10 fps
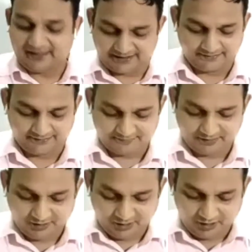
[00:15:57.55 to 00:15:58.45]
write it
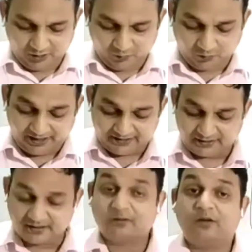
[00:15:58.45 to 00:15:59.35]
here.
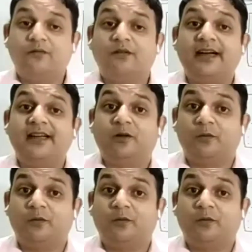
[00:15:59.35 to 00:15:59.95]
Why is that?